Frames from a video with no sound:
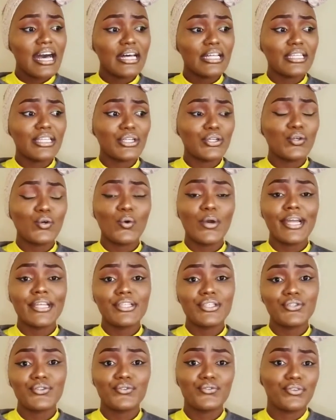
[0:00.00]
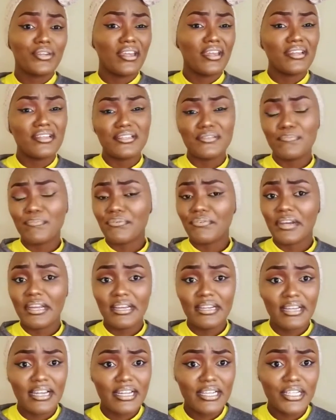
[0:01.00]
They don't want you to get
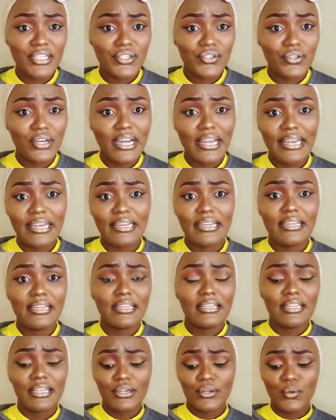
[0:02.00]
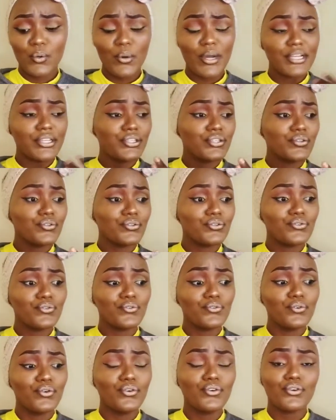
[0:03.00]
pregnant so early. They don't want you
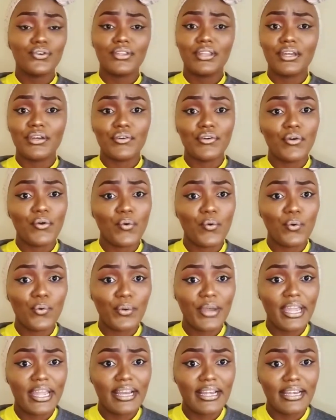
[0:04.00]
to go the wrong way.